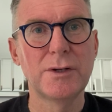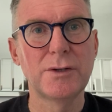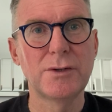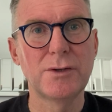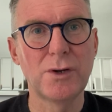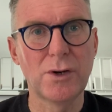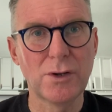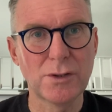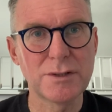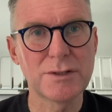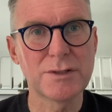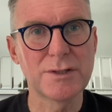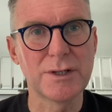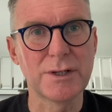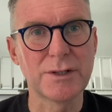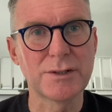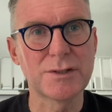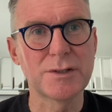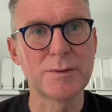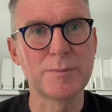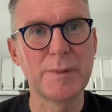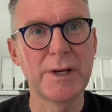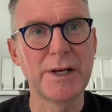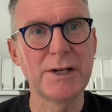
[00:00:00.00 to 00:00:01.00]
doctor
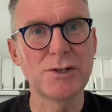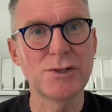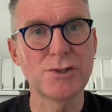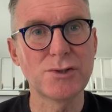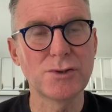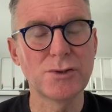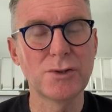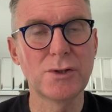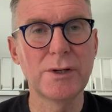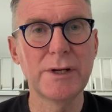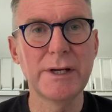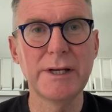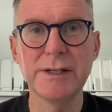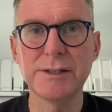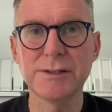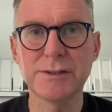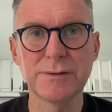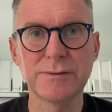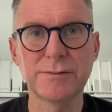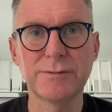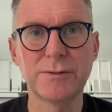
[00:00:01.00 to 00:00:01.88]
to make sure he's a